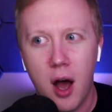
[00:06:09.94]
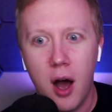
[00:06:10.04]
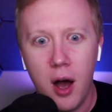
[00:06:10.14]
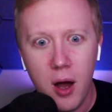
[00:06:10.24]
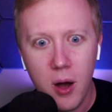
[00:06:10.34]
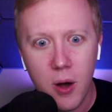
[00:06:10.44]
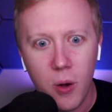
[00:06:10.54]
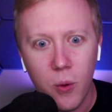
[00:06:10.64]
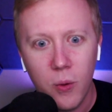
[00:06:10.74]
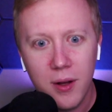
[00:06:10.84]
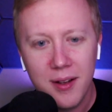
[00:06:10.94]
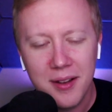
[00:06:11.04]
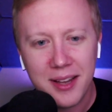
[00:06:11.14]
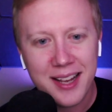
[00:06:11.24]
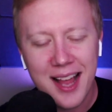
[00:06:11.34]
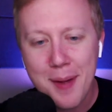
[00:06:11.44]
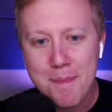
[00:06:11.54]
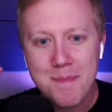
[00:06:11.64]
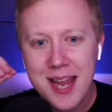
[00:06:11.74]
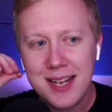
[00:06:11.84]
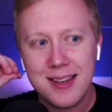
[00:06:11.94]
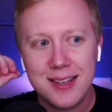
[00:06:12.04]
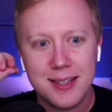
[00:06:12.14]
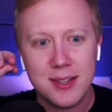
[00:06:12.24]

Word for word: Oh, like that made the